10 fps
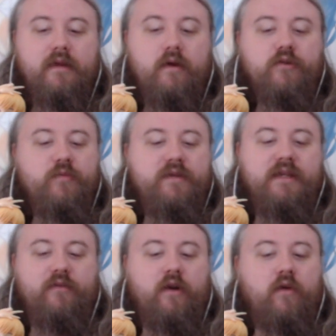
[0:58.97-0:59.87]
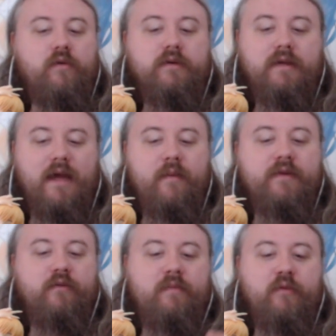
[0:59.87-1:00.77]
I also been thinking for a long time. I
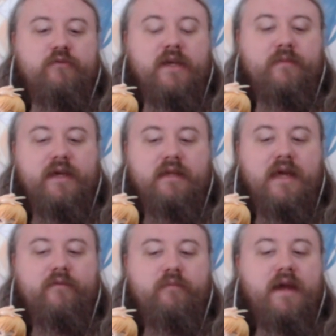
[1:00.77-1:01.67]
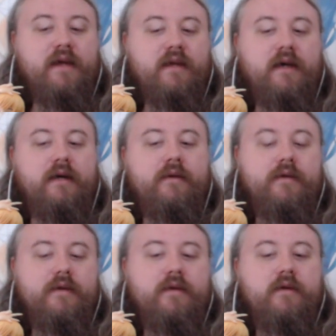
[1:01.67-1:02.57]
hope to do the same thing. They have manga
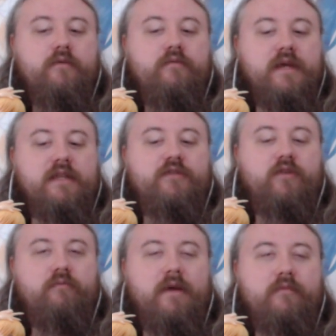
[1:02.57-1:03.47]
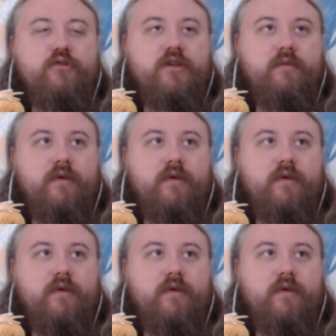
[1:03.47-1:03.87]
reads on membership, right?